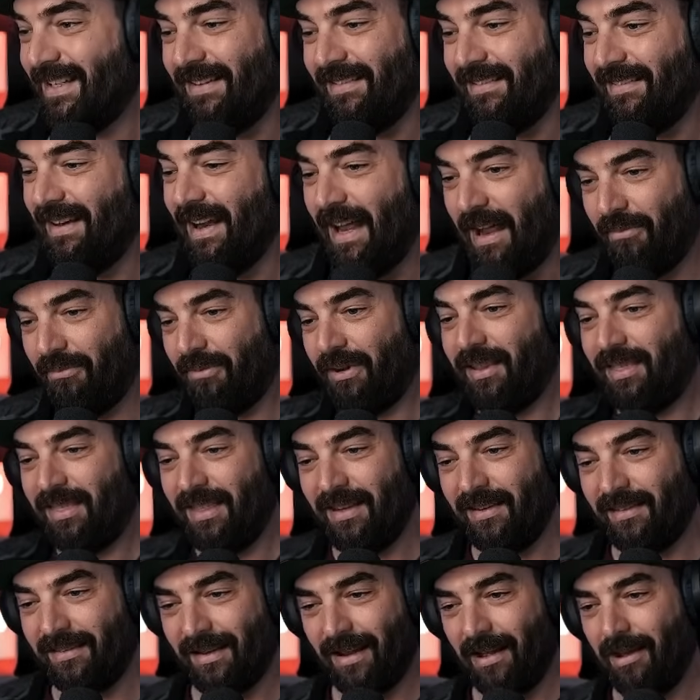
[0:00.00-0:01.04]
and
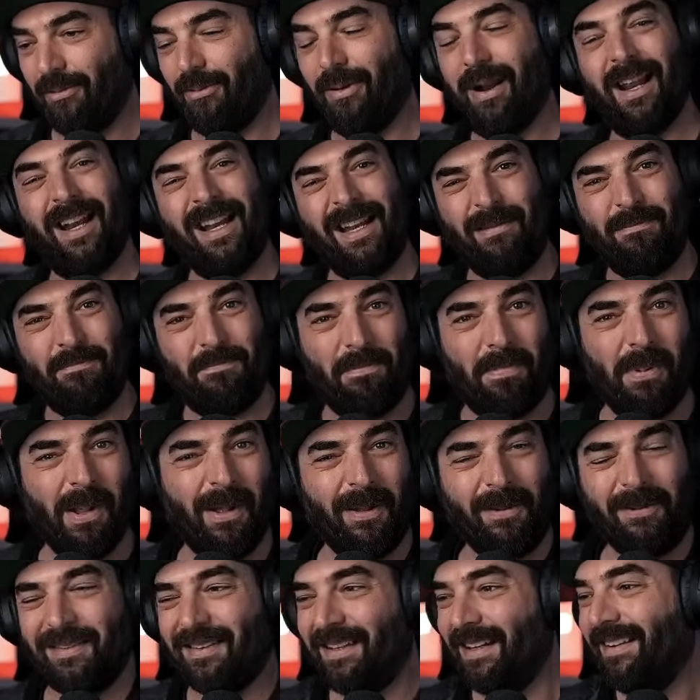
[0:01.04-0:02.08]
everything's already
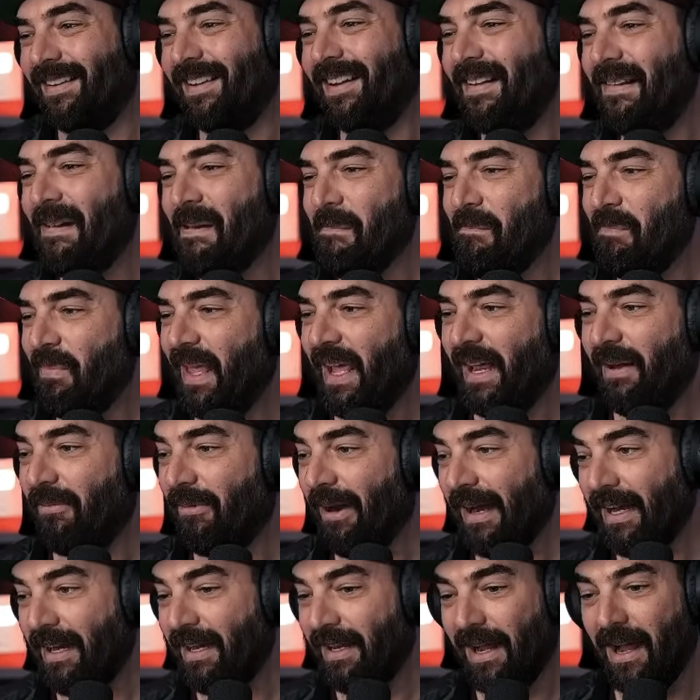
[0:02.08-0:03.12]
built and
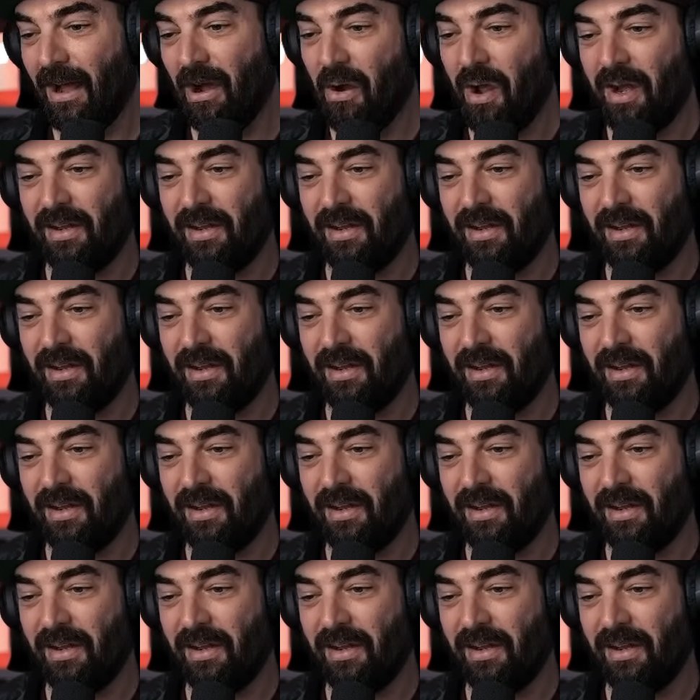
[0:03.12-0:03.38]
ready to go.